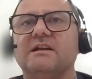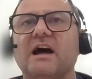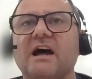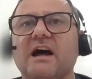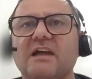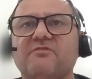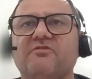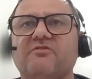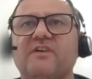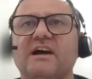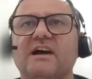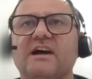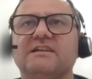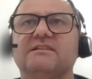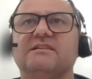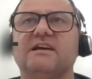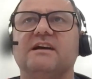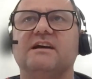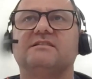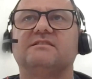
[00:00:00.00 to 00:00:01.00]
I
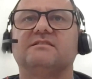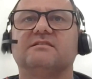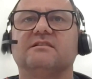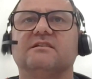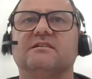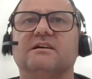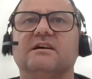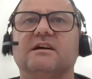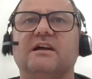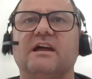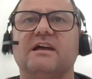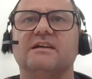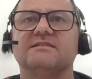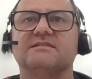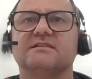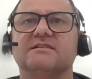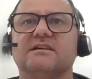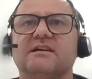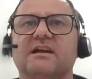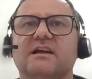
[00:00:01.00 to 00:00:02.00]
find that as
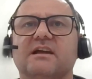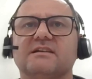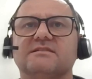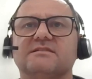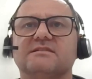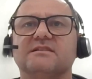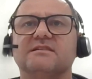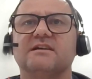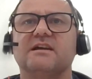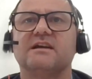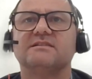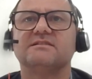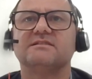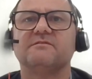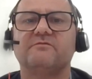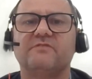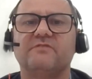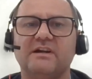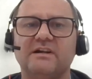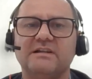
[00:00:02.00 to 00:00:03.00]
a
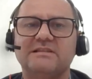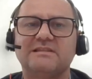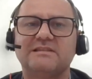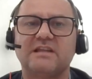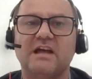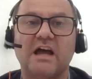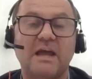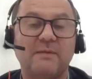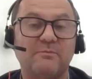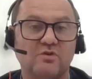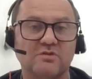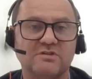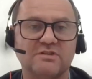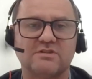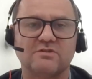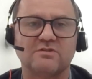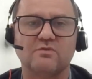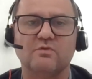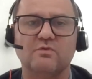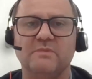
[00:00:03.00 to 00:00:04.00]
very time
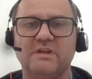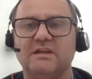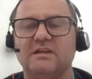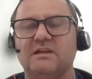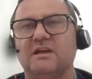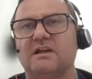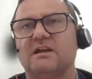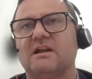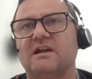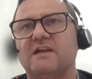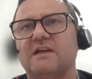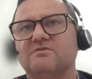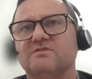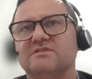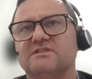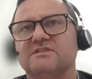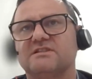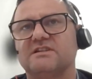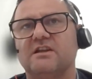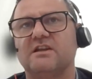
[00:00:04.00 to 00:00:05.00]
consuming, and I
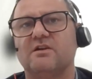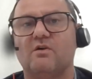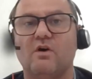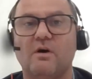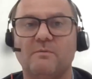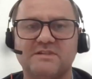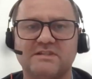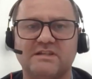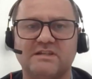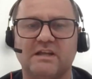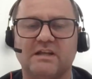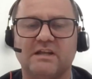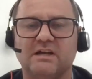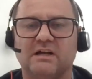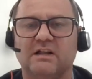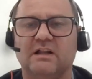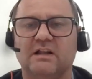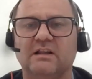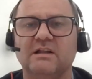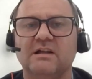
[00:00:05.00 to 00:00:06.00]
would say
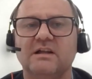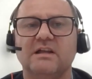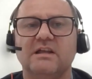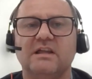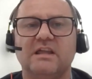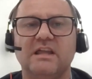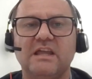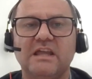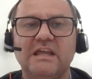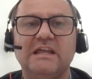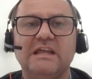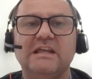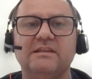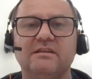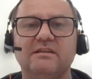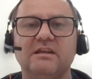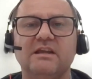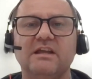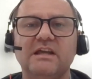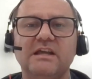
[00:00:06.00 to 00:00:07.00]
obstacle,
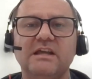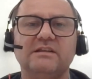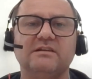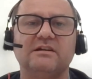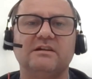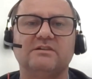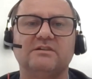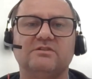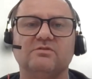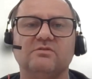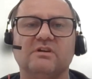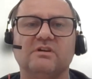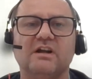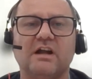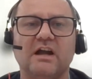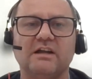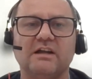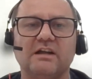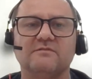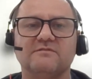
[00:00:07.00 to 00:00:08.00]
either to
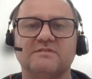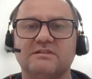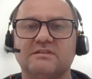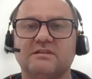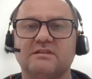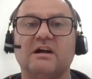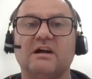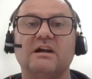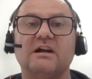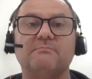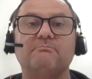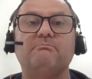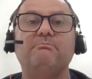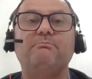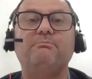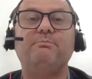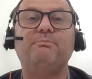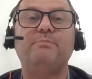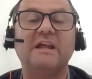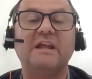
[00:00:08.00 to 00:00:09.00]
kind of start
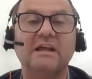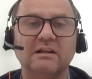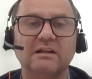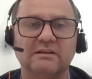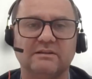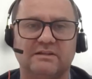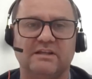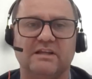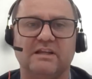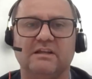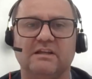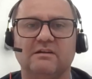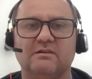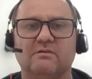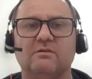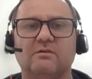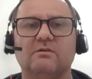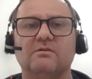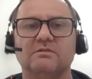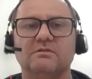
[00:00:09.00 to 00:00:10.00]
building
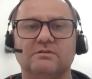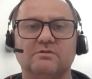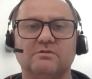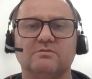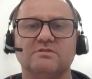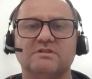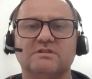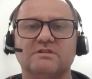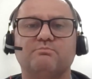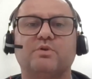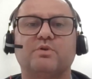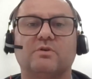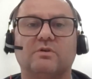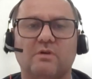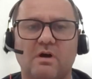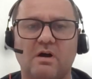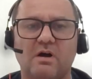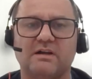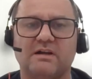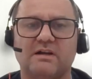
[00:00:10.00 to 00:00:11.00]
all those
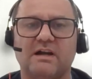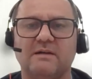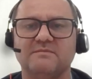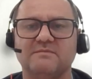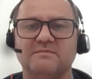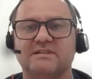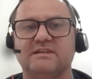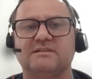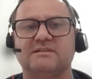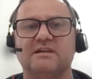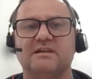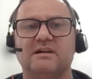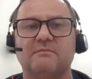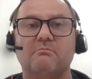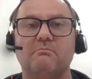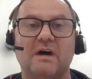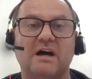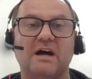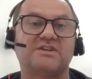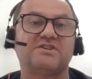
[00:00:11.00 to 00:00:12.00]
programs that are
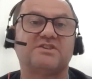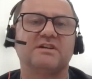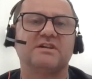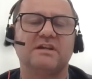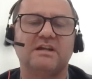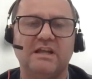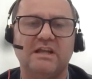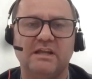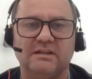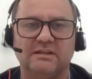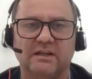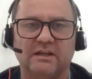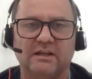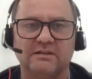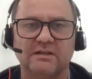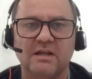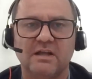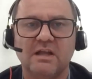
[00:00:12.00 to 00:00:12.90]
much needed.